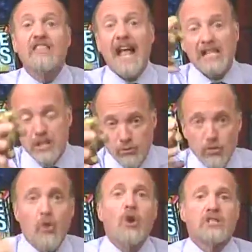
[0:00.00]
That's the
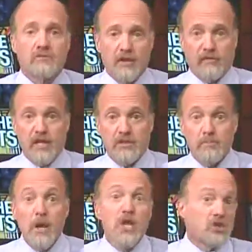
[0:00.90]
root cause of deflation.
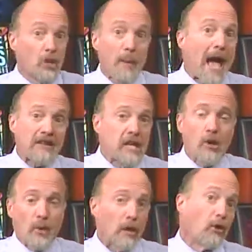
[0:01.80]
So to buy
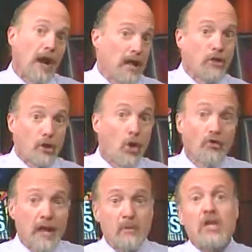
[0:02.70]
Agnico Eagle or any other gold name,